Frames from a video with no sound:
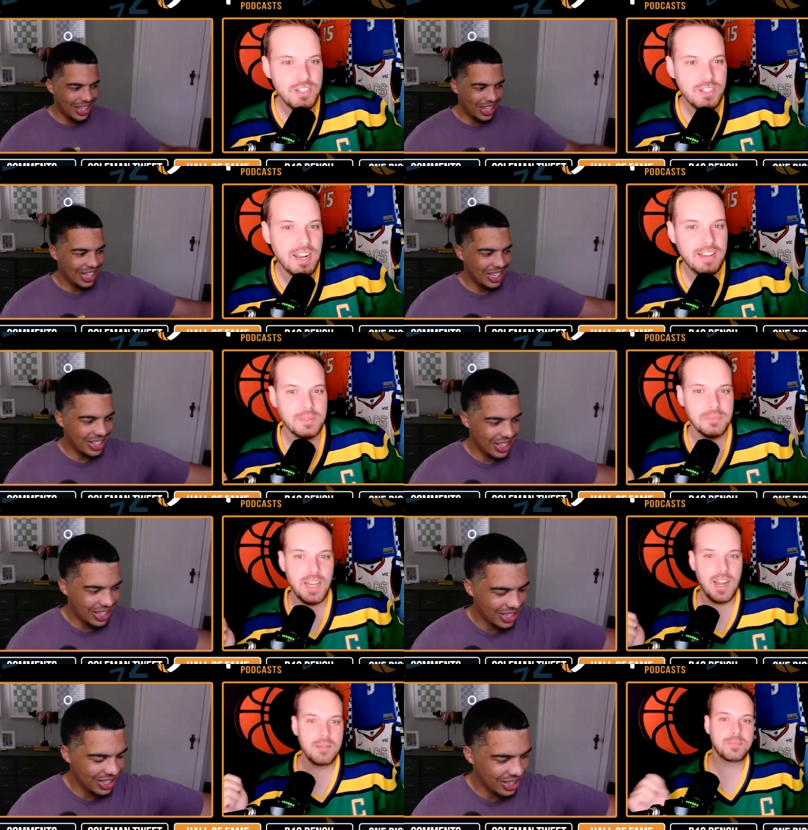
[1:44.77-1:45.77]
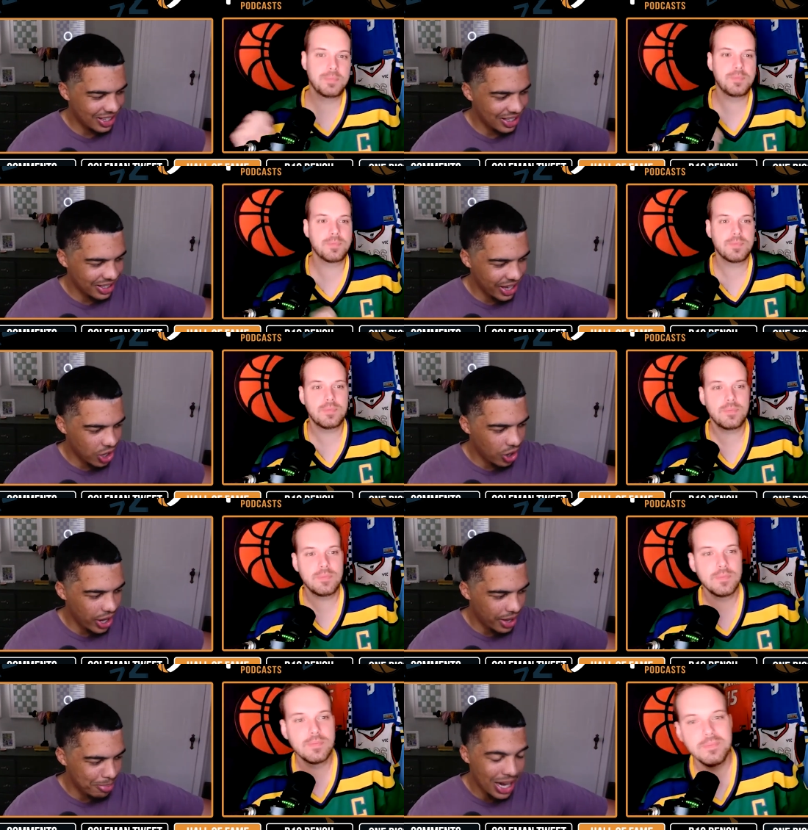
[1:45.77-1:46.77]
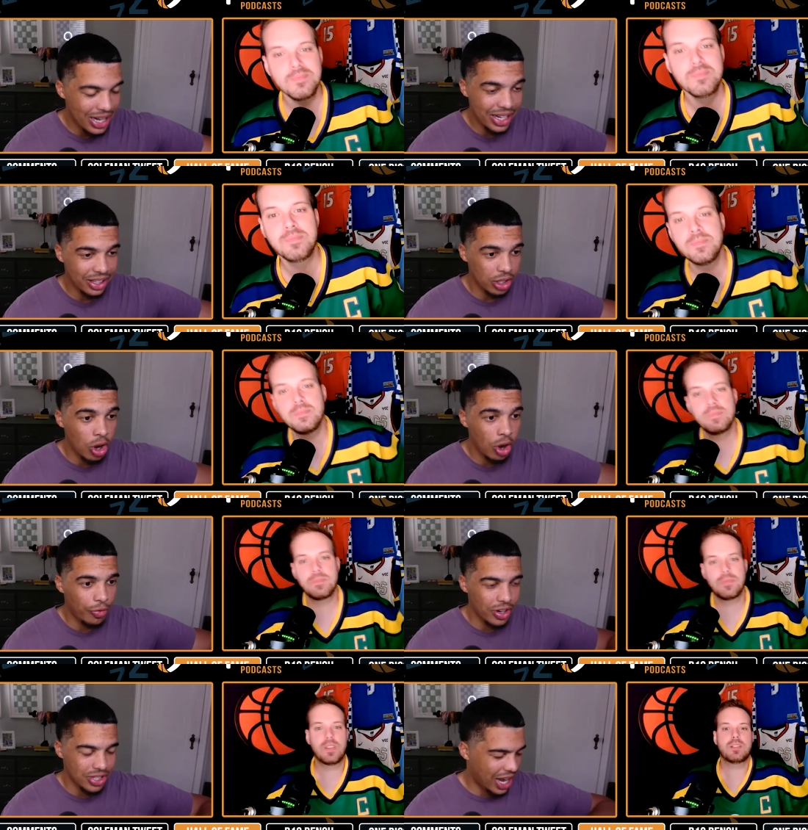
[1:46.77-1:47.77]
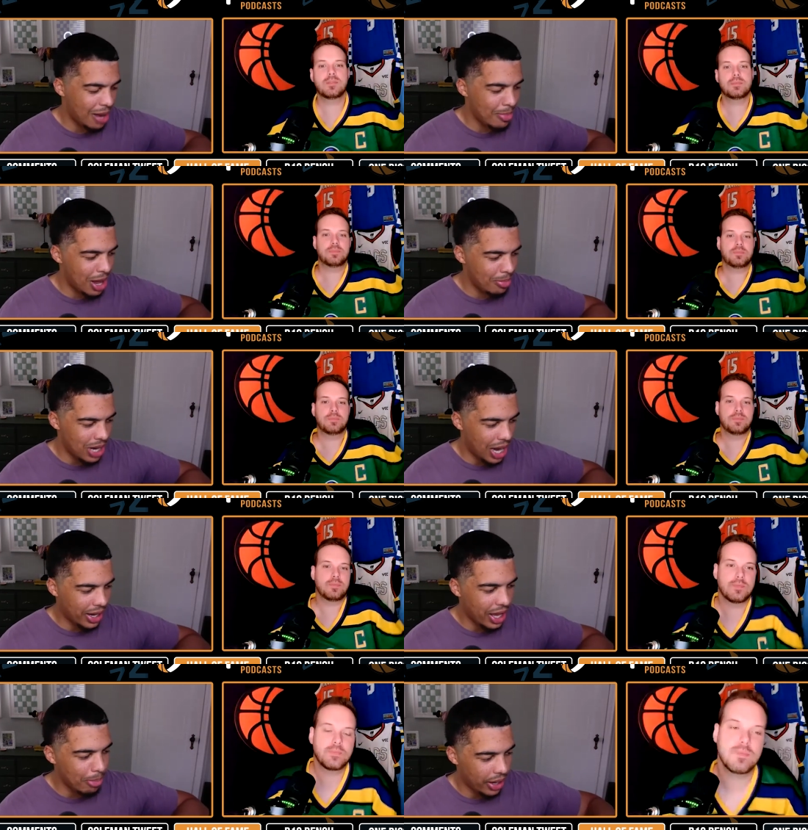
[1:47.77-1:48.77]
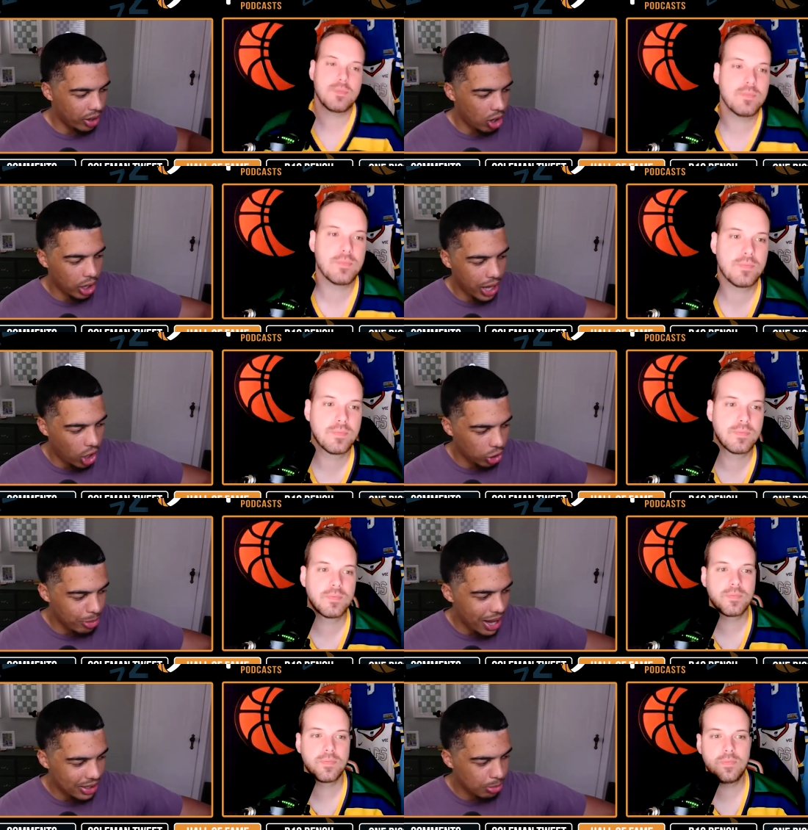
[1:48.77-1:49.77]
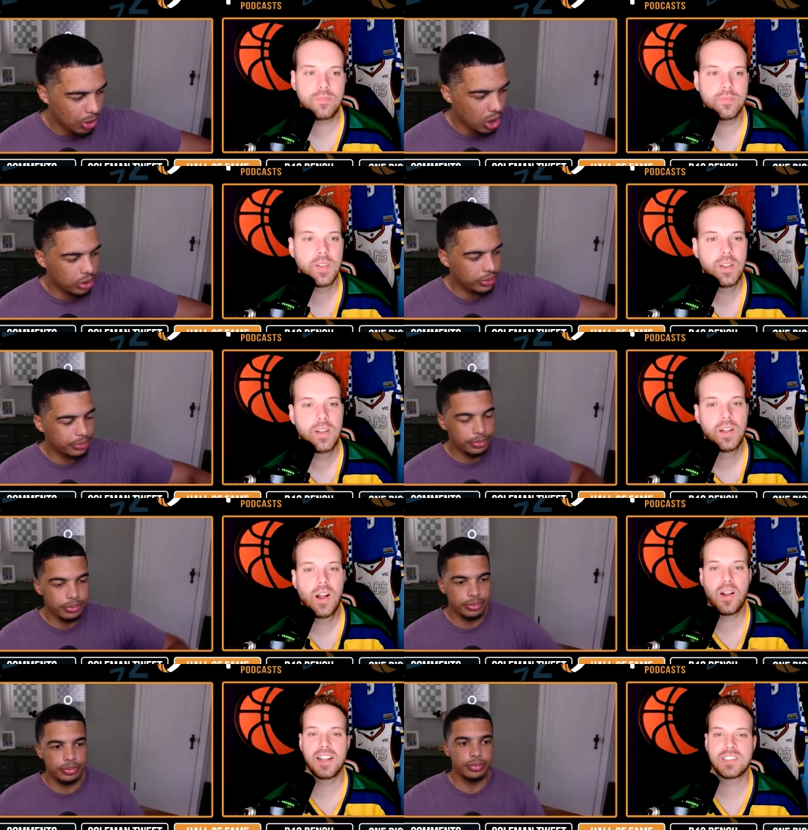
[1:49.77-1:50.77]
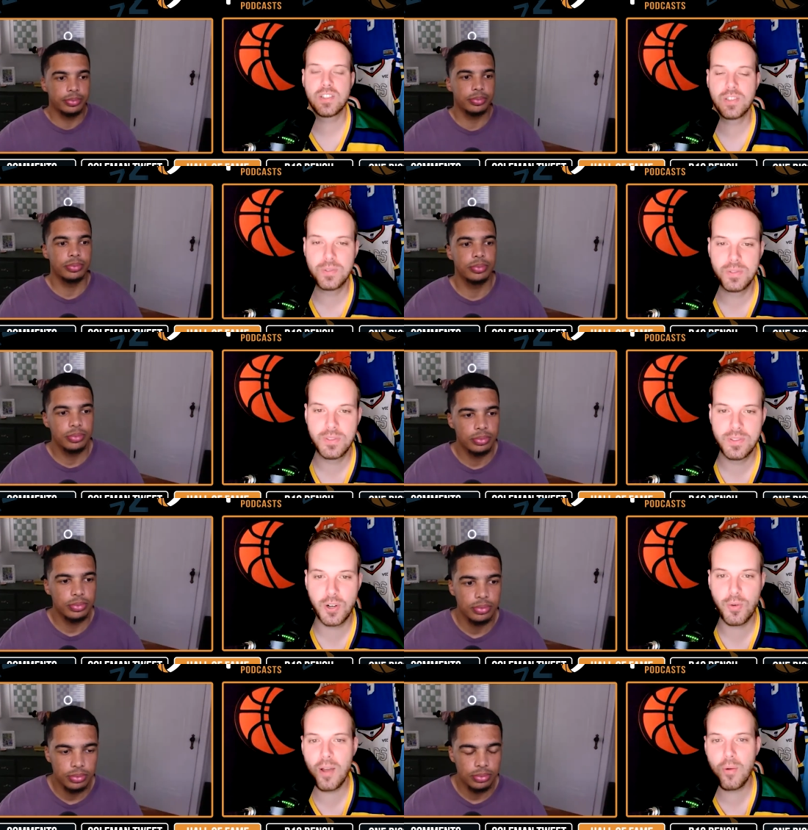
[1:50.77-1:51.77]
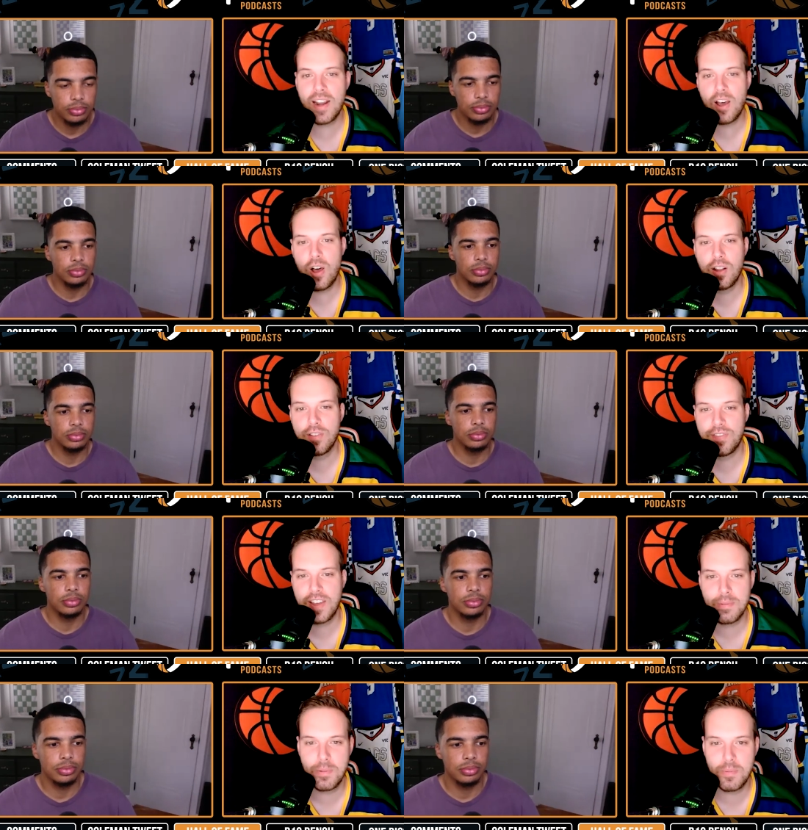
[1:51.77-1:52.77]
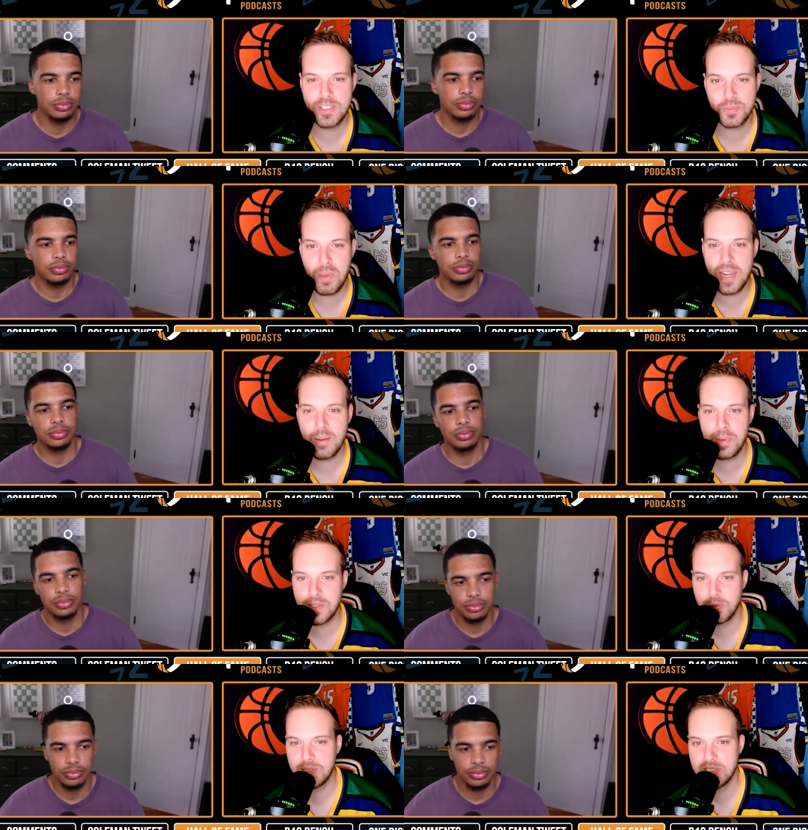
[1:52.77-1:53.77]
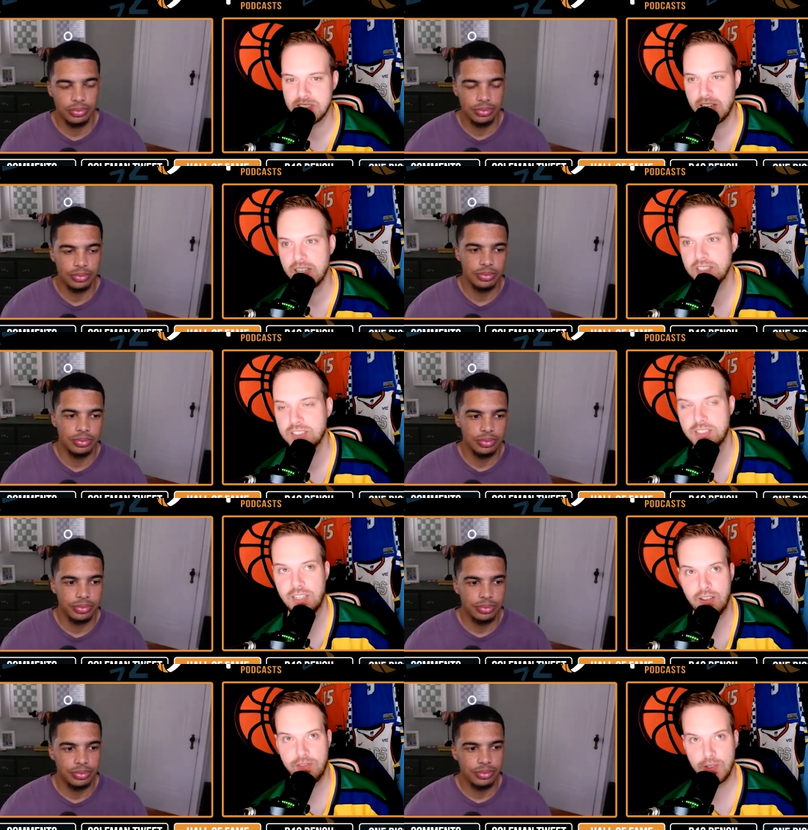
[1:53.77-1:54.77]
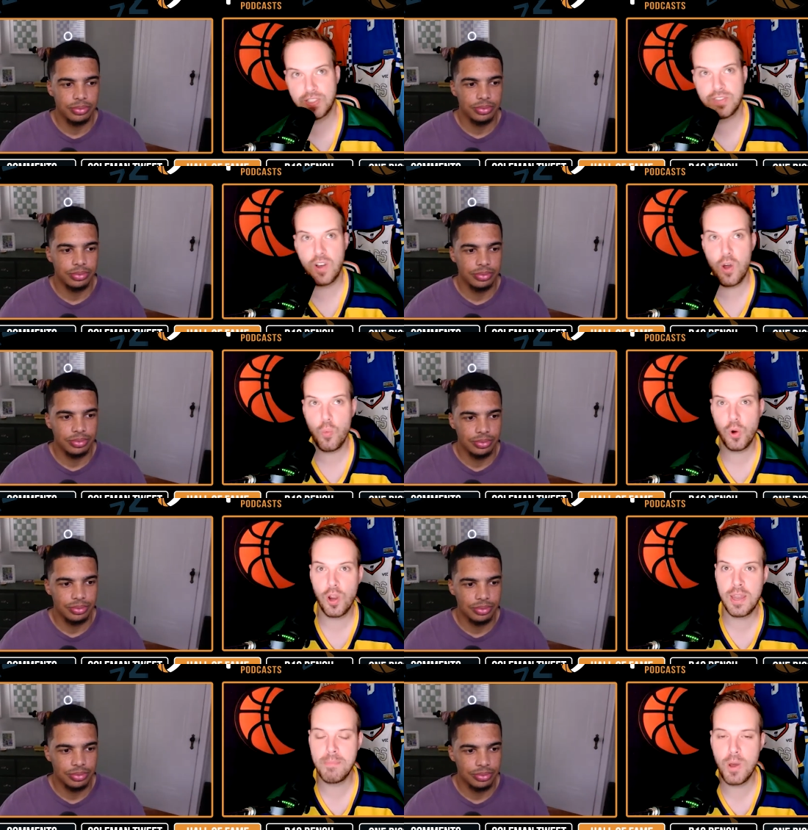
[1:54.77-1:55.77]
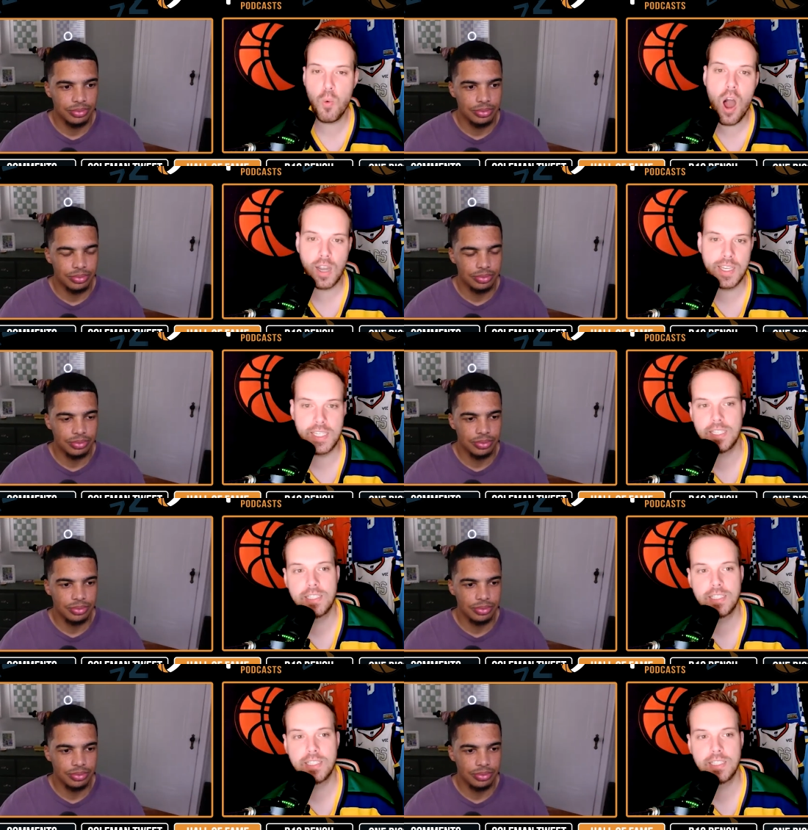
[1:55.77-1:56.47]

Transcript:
Speaker 1: and you
Speaker 2: can have some time? Yeah, go ahead. But I did. You go first. I got mine, but I kept mine all college basketball.
Speaker 1: Okay, so the Greg Waddell Hall of Fame. Let me just paint a picture of what this night is. First of all, we're in Milwaukee,